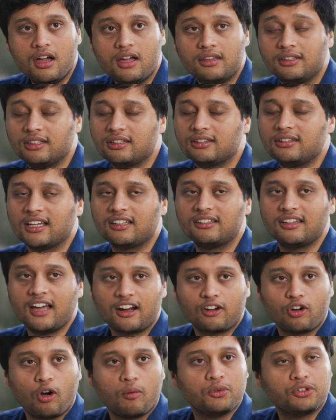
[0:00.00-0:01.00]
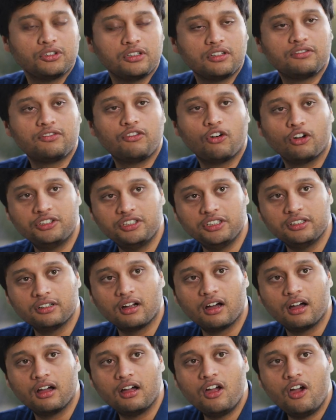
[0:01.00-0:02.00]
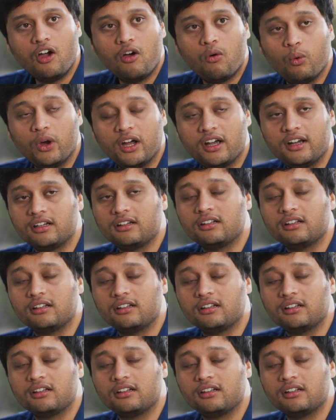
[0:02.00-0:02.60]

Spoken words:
This is the exact opposite for Jira, where